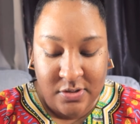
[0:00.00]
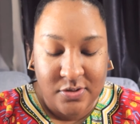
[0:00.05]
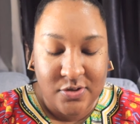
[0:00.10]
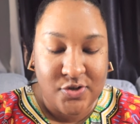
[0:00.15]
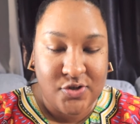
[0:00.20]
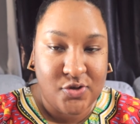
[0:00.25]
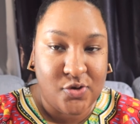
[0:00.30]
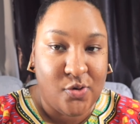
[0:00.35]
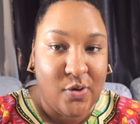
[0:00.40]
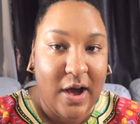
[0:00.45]

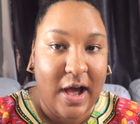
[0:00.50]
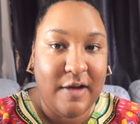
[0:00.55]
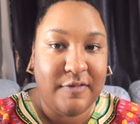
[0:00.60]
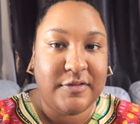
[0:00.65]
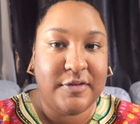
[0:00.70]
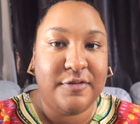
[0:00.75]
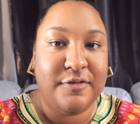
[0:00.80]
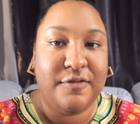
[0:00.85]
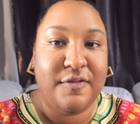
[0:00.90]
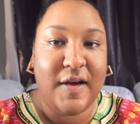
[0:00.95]
So I have
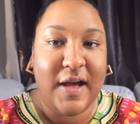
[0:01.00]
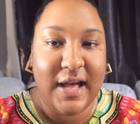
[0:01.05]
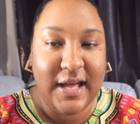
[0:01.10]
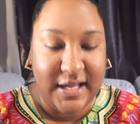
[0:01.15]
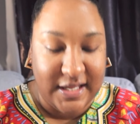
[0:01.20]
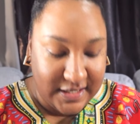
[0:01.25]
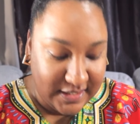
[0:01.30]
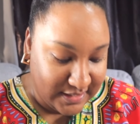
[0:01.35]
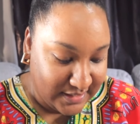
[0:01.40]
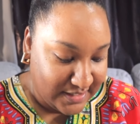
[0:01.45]
to
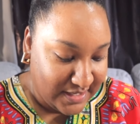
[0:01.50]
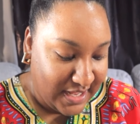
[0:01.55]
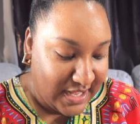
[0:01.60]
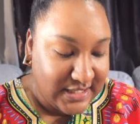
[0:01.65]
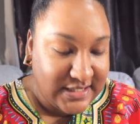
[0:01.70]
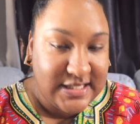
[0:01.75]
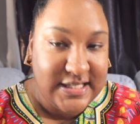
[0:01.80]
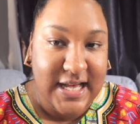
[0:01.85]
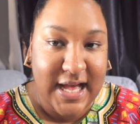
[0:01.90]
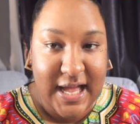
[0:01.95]
find a
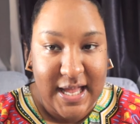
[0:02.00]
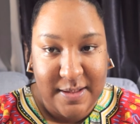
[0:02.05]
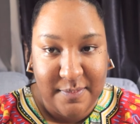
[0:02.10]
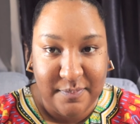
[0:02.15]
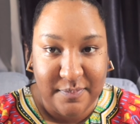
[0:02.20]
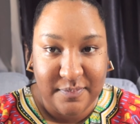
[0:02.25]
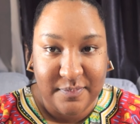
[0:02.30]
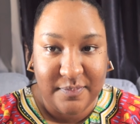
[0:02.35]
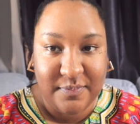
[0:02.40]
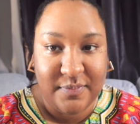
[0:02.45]

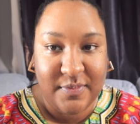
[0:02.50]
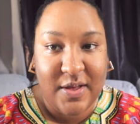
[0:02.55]
time